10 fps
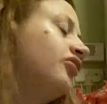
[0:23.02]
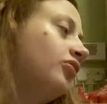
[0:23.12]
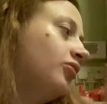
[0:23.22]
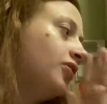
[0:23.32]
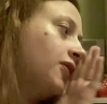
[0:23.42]
So
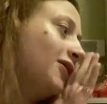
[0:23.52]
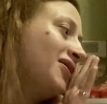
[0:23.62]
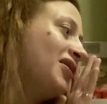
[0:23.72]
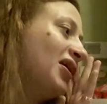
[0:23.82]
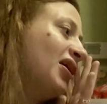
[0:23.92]
what are we doing
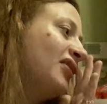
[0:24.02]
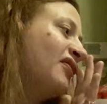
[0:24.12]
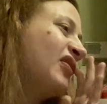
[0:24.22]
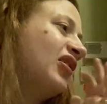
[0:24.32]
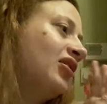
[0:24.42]
today?
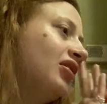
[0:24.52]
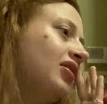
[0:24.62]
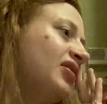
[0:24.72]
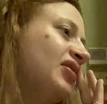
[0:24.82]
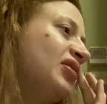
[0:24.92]

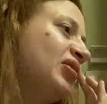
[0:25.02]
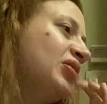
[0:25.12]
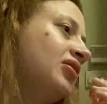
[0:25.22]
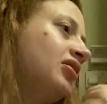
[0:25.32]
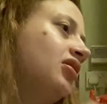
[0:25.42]
First,
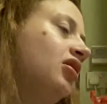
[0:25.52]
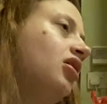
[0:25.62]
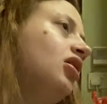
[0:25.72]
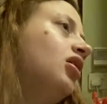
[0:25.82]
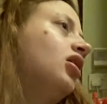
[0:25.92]

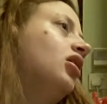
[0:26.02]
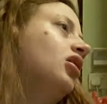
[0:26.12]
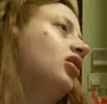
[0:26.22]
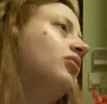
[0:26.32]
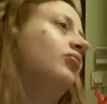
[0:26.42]

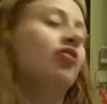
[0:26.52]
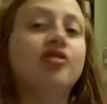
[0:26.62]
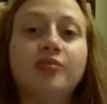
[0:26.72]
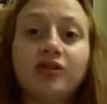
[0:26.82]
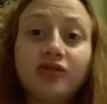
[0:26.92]
we're
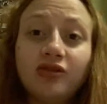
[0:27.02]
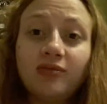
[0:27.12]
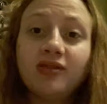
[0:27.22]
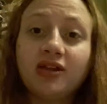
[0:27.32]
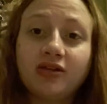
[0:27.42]
just putting the
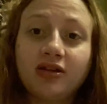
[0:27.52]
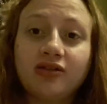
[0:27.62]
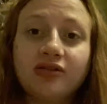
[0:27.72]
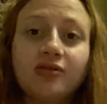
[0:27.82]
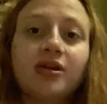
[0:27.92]
Christmas
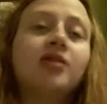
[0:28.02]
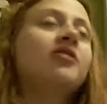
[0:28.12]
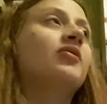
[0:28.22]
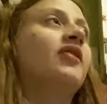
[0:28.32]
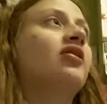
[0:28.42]
decorations away
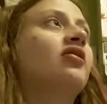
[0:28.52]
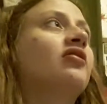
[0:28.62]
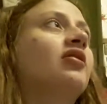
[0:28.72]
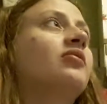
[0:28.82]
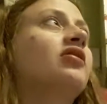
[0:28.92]
because we've had
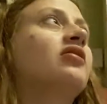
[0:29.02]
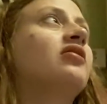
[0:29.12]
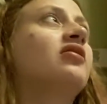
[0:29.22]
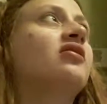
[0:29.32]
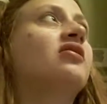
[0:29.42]
ours up since
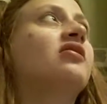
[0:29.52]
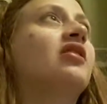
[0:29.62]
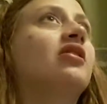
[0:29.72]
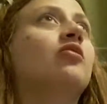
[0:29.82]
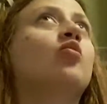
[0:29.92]
the
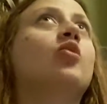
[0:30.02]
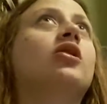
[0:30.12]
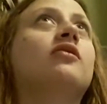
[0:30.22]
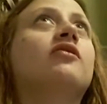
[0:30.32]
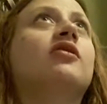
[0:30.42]
second
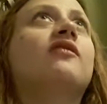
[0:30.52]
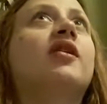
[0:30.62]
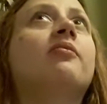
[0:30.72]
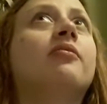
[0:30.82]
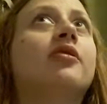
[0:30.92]
week of
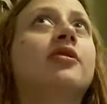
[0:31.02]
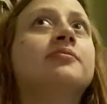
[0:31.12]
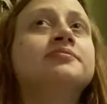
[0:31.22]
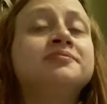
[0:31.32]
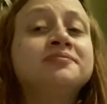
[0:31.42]
November,